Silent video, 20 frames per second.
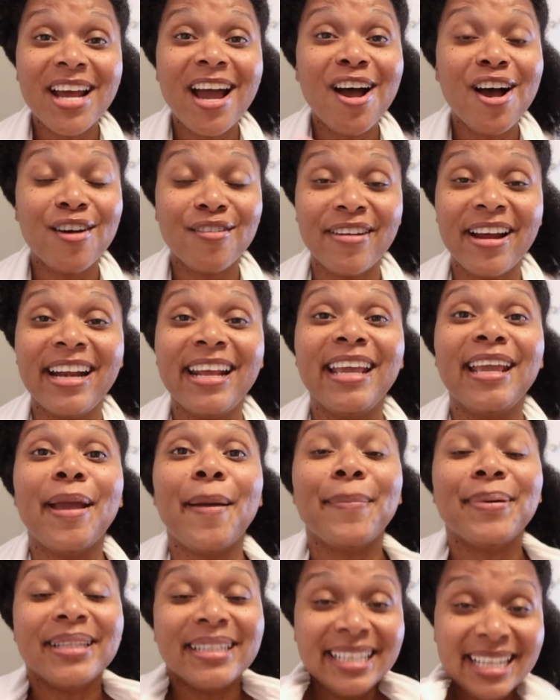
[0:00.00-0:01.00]
not
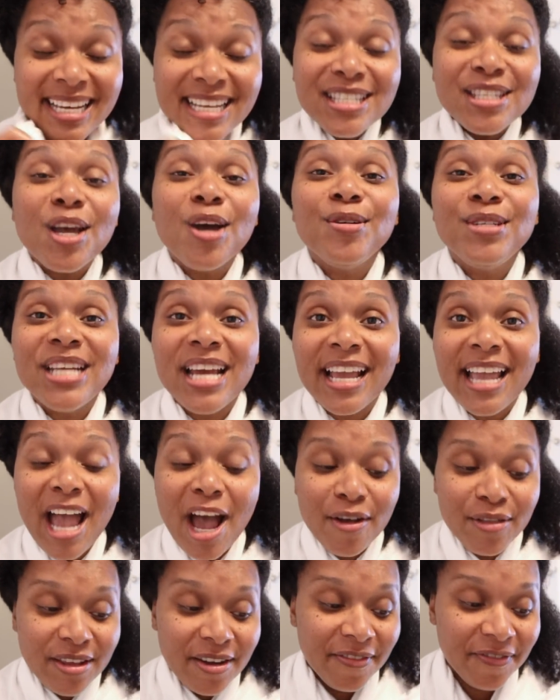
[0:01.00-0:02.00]
already, please go check
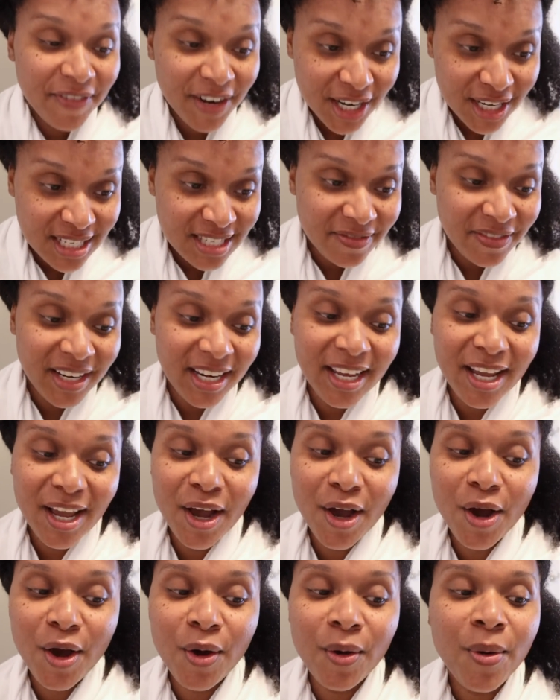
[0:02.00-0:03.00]
out the first
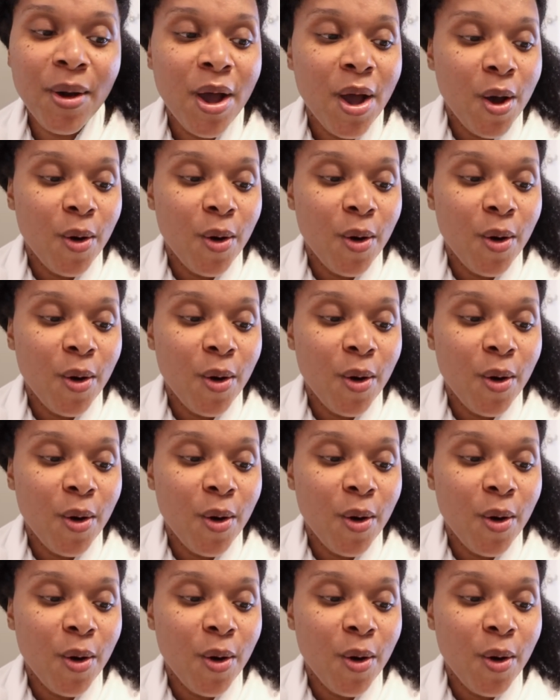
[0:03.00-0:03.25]
video